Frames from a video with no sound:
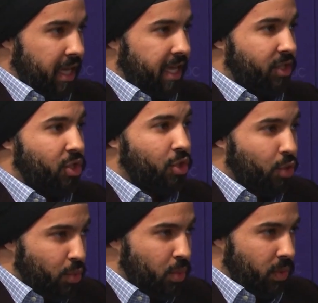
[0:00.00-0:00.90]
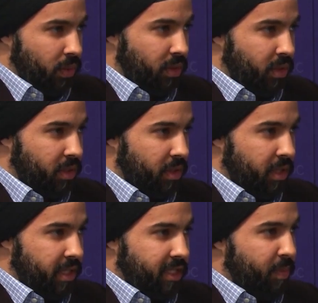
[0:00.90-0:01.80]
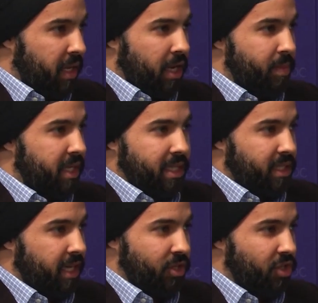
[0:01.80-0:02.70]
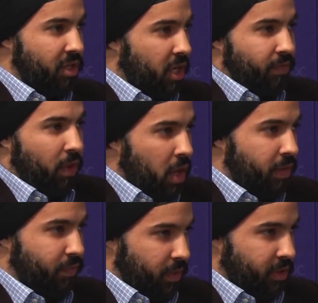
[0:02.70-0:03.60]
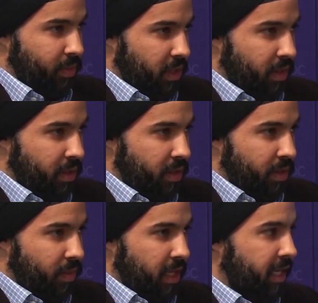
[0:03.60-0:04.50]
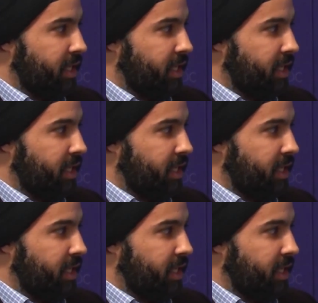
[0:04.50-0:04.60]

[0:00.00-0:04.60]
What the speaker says: in schools to become an extension of law enforcement, right?